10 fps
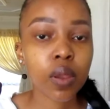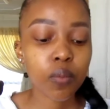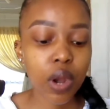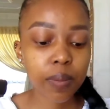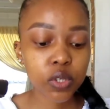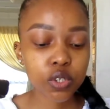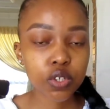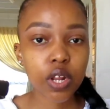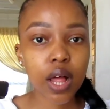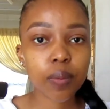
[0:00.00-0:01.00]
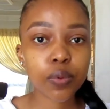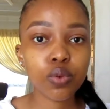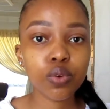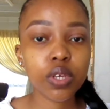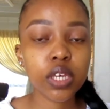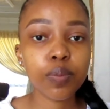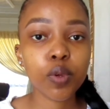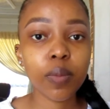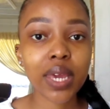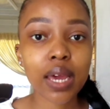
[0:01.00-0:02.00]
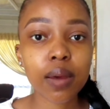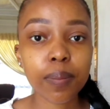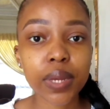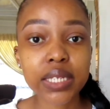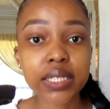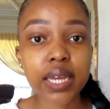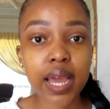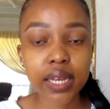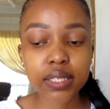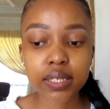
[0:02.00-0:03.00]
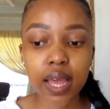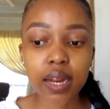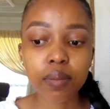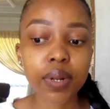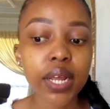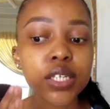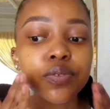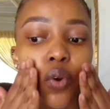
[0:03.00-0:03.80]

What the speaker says: Primer is just going to help you keep your makeup intact and in place for